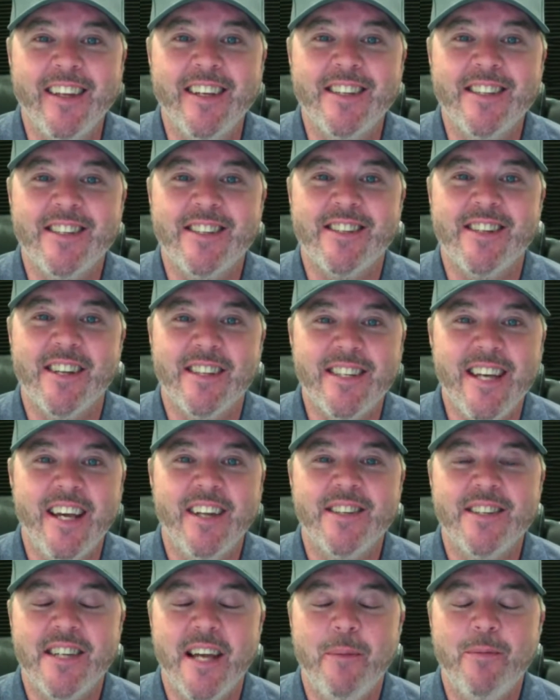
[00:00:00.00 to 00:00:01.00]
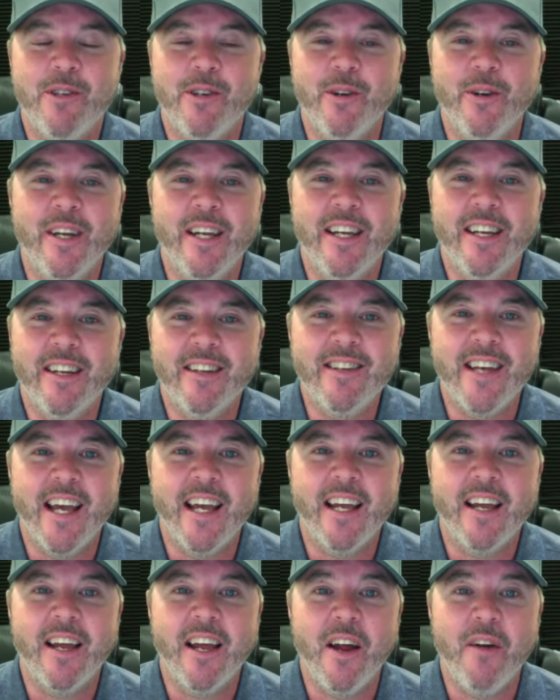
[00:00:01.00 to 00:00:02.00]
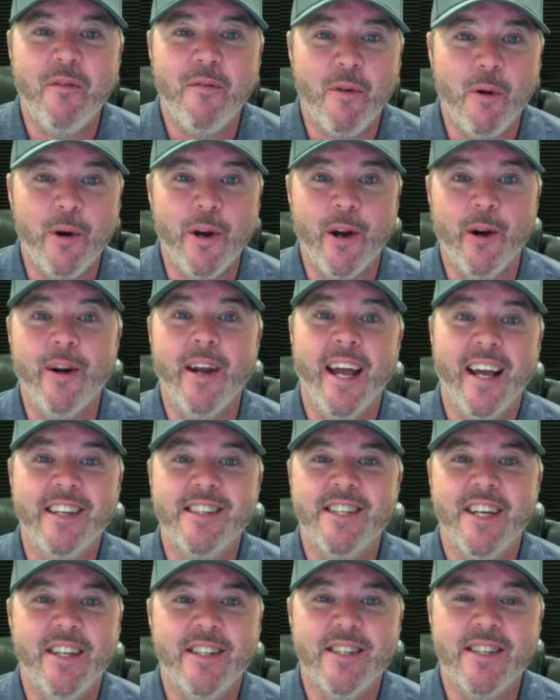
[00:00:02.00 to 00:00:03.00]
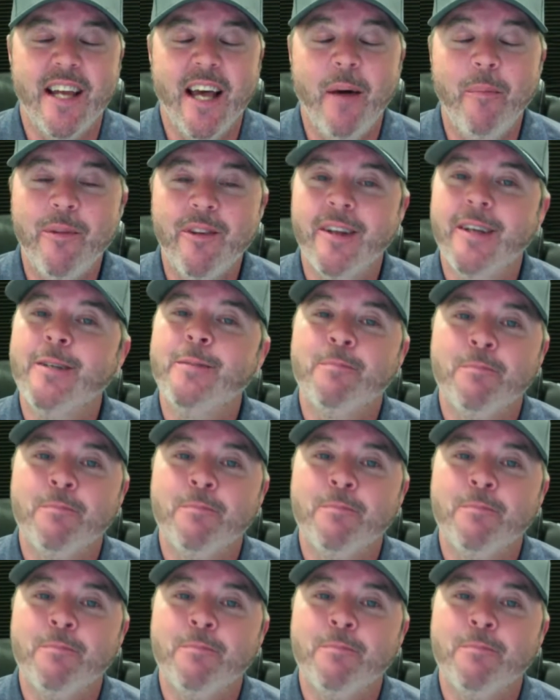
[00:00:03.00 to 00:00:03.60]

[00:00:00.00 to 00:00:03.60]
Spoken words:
this is the 10 steps you need to take for your next 10 steps.